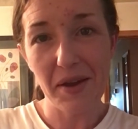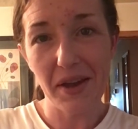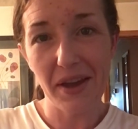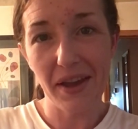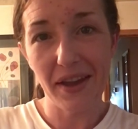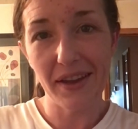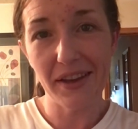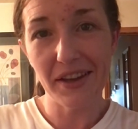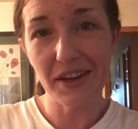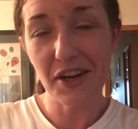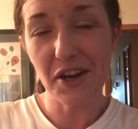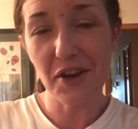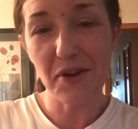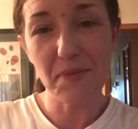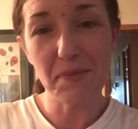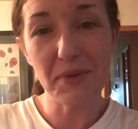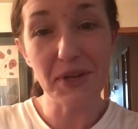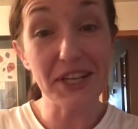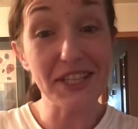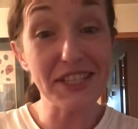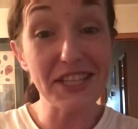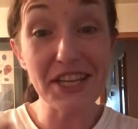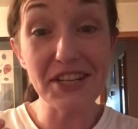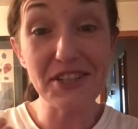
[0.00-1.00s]
You know,
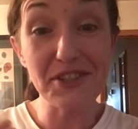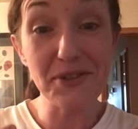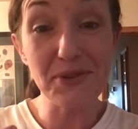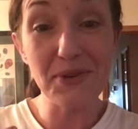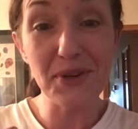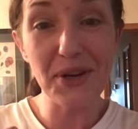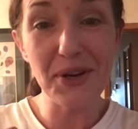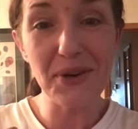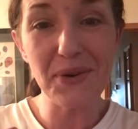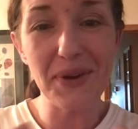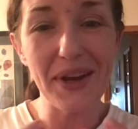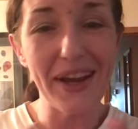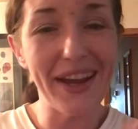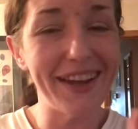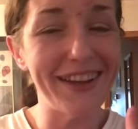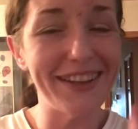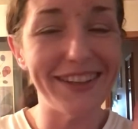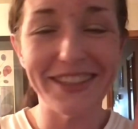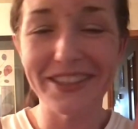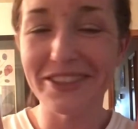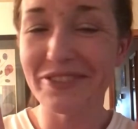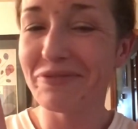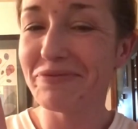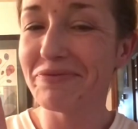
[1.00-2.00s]
because I do know, I,
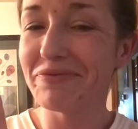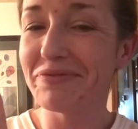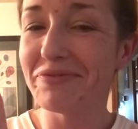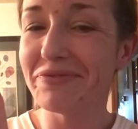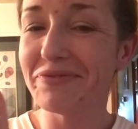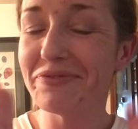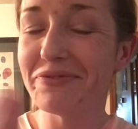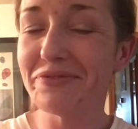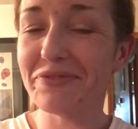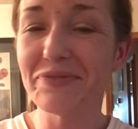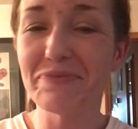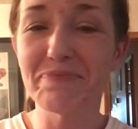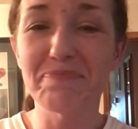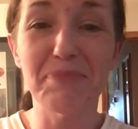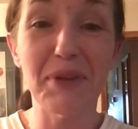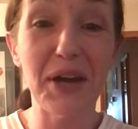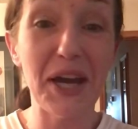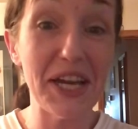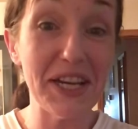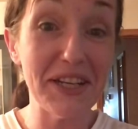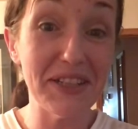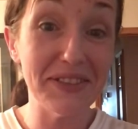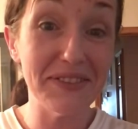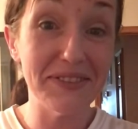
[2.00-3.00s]

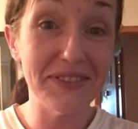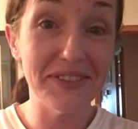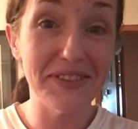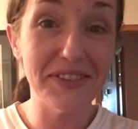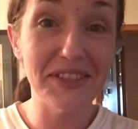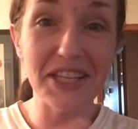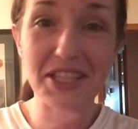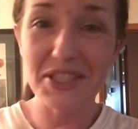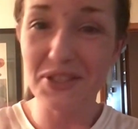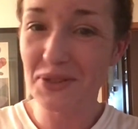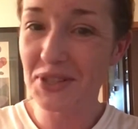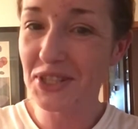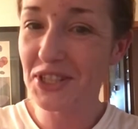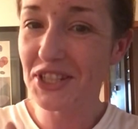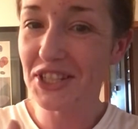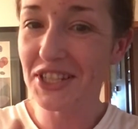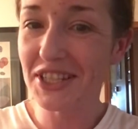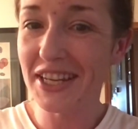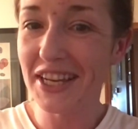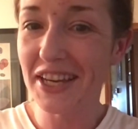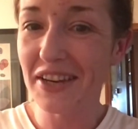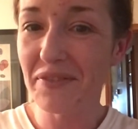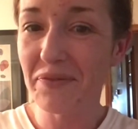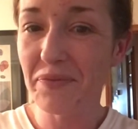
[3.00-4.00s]
but that's what she
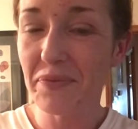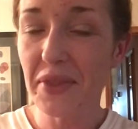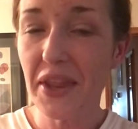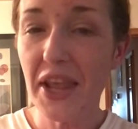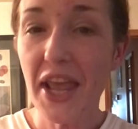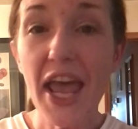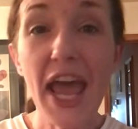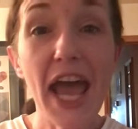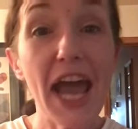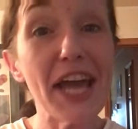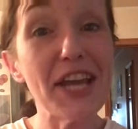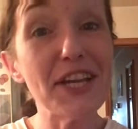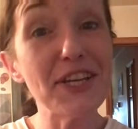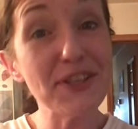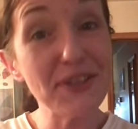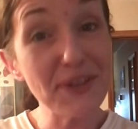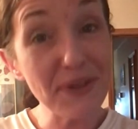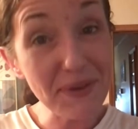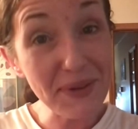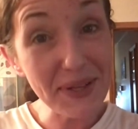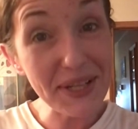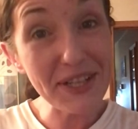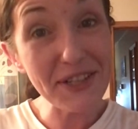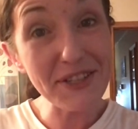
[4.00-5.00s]
did. And you know
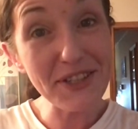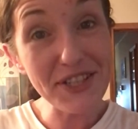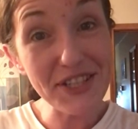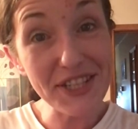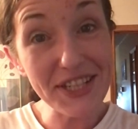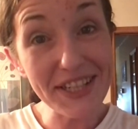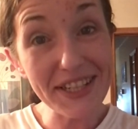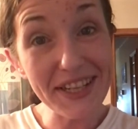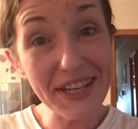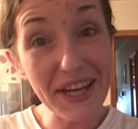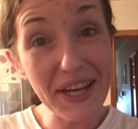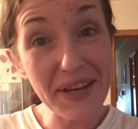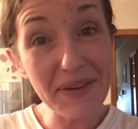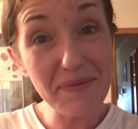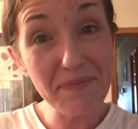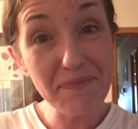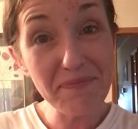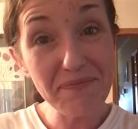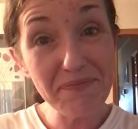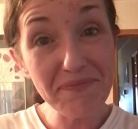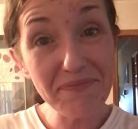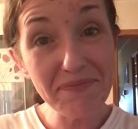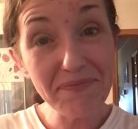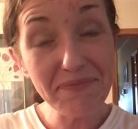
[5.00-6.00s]
what else she did?
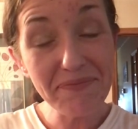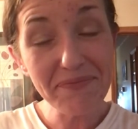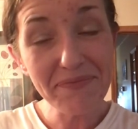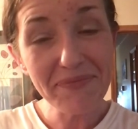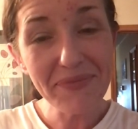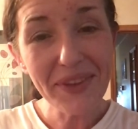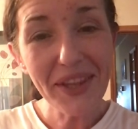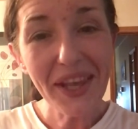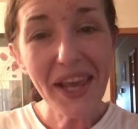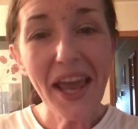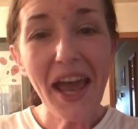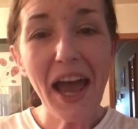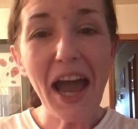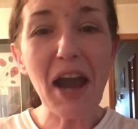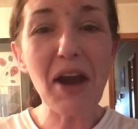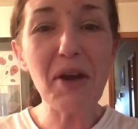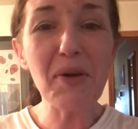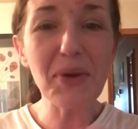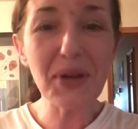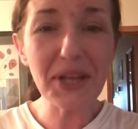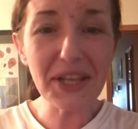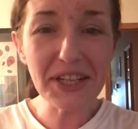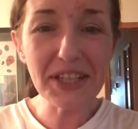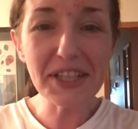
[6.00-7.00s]
I
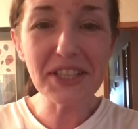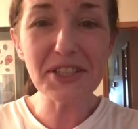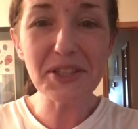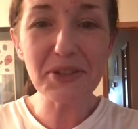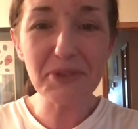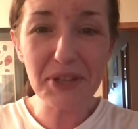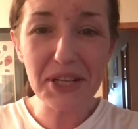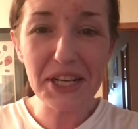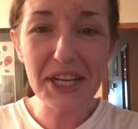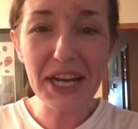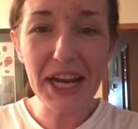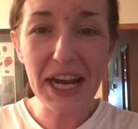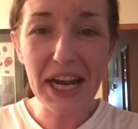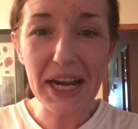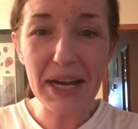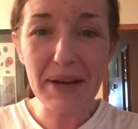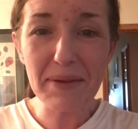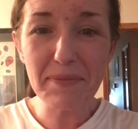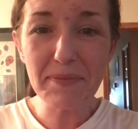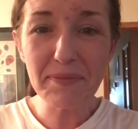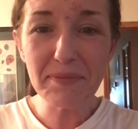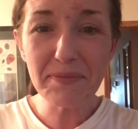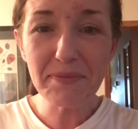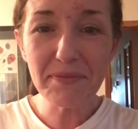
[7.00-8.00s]
went into
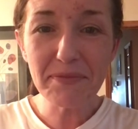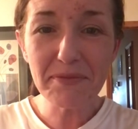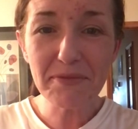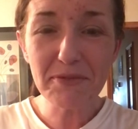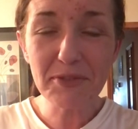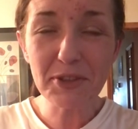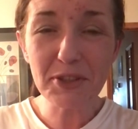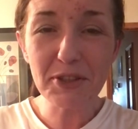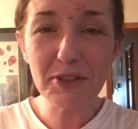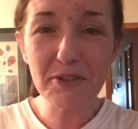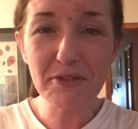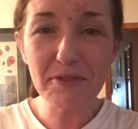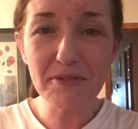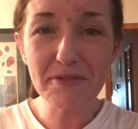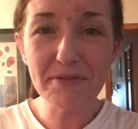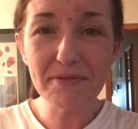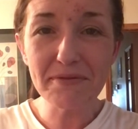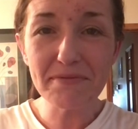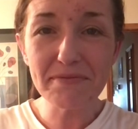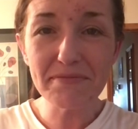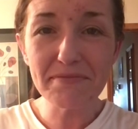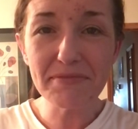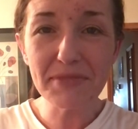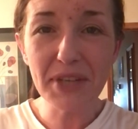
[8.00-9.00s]
rehab for
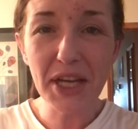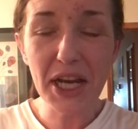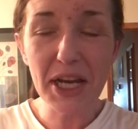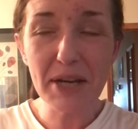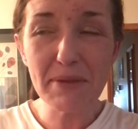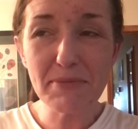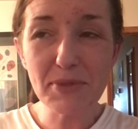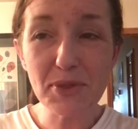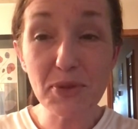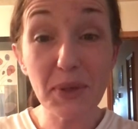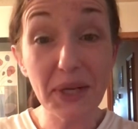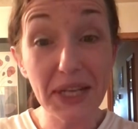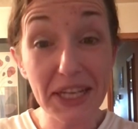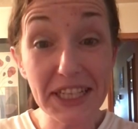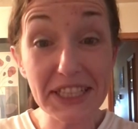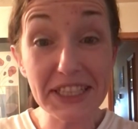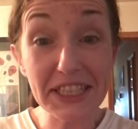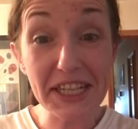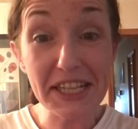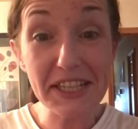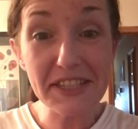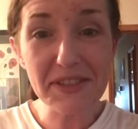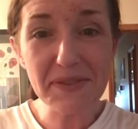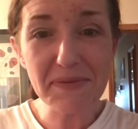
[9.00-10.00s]
um, 28
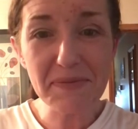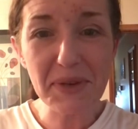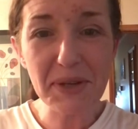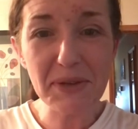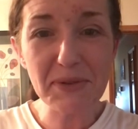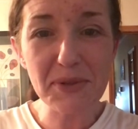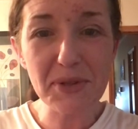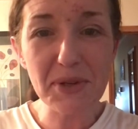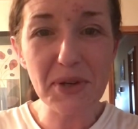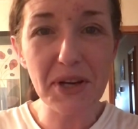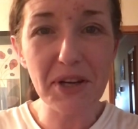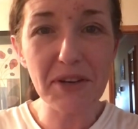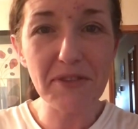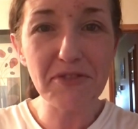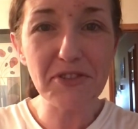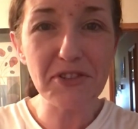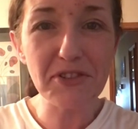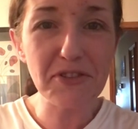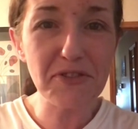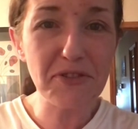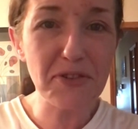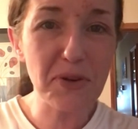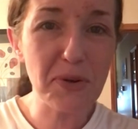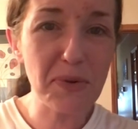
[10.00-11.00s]
days. I was gone for
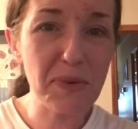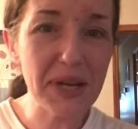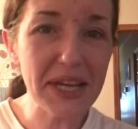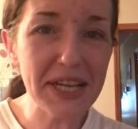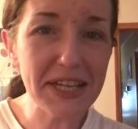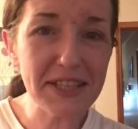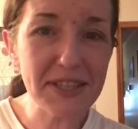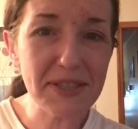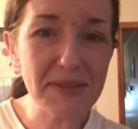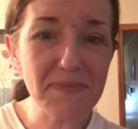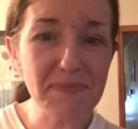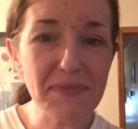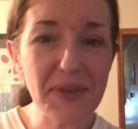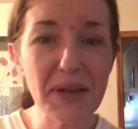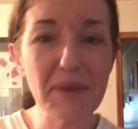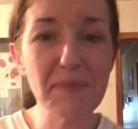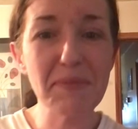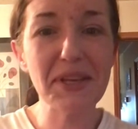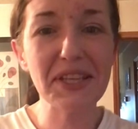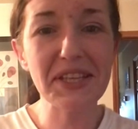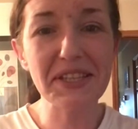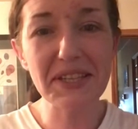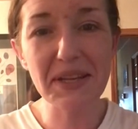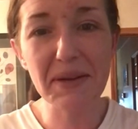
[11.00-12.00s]
four weeks. And
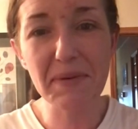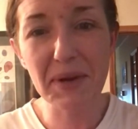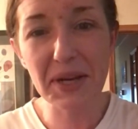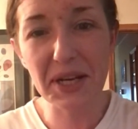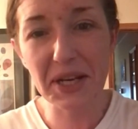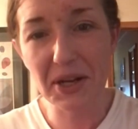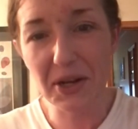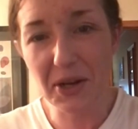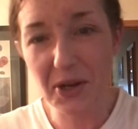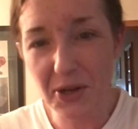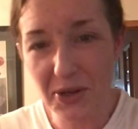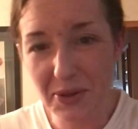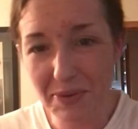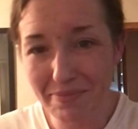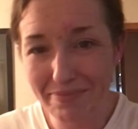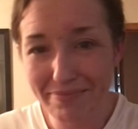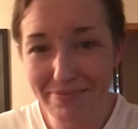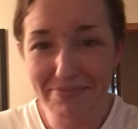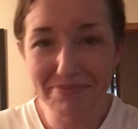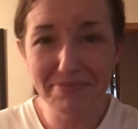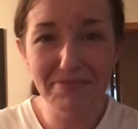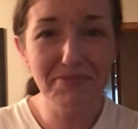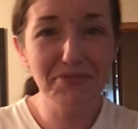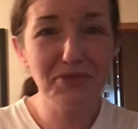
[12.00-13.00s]
by the time I got home,
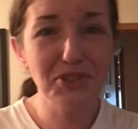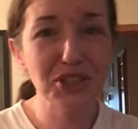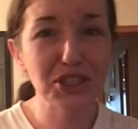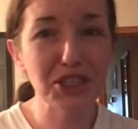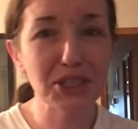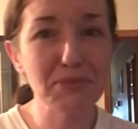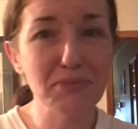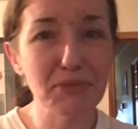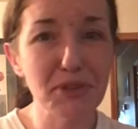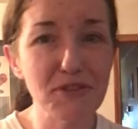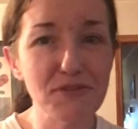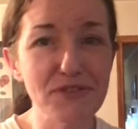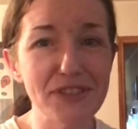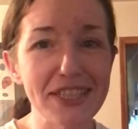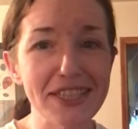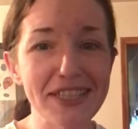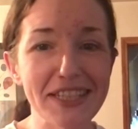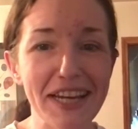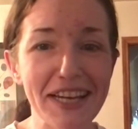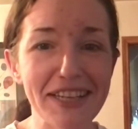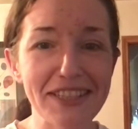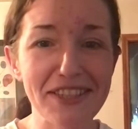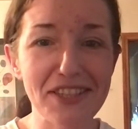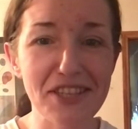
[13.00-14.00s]
she'd moved to
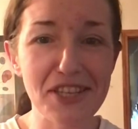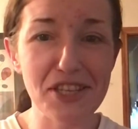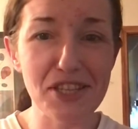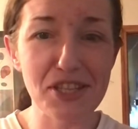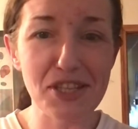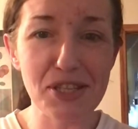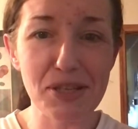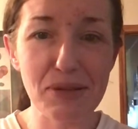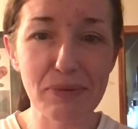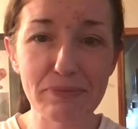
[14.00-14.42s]
Texas.